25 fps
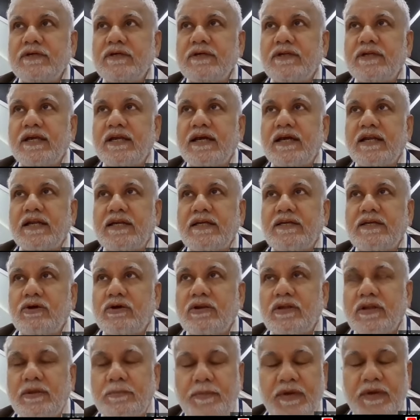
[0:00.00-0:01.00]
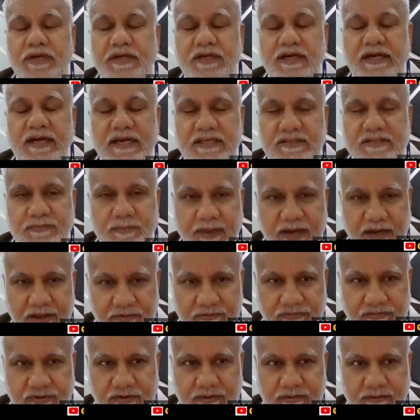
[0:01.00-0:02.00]
recurrent or repeated
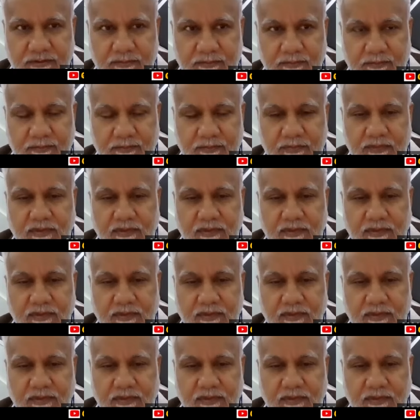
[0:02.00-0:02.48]
aspiration.